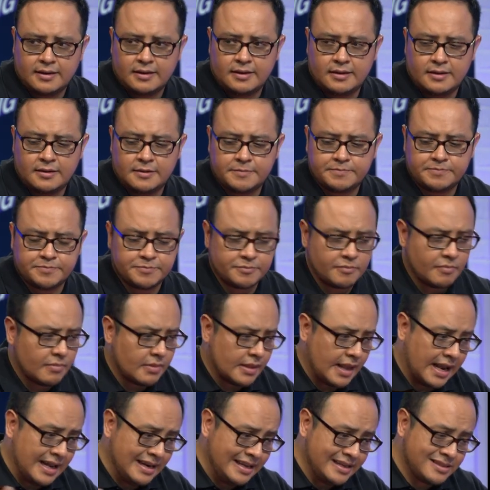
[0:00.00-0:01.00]
um,
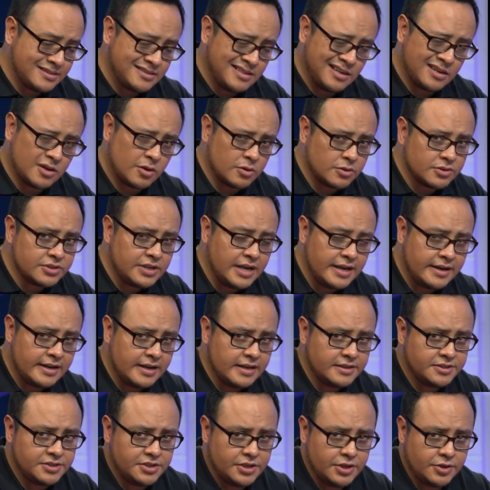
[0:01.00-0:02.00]
Alexa,
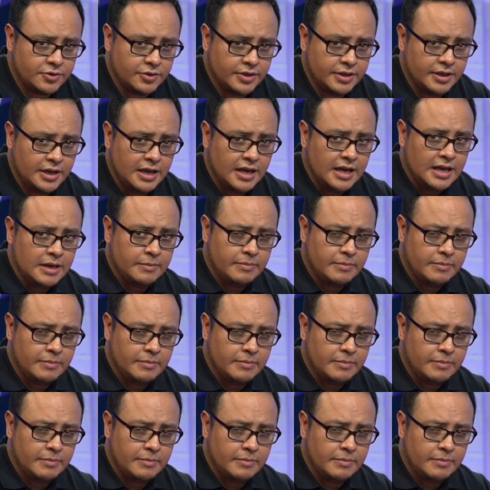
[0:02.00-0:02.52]
Cortana, Siri,